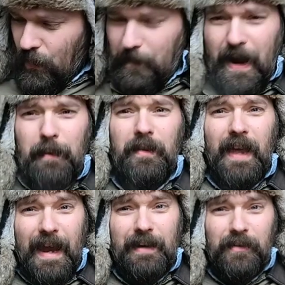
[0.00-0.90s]
Pamela
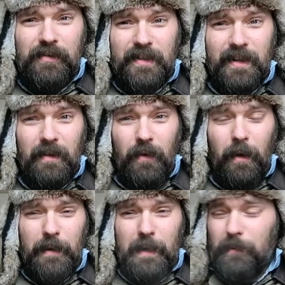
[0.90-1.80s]
Anderson of all
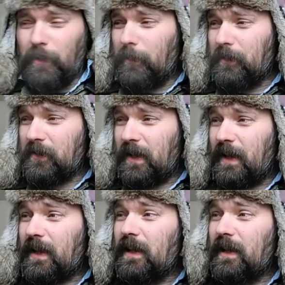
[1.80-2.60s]
people was like,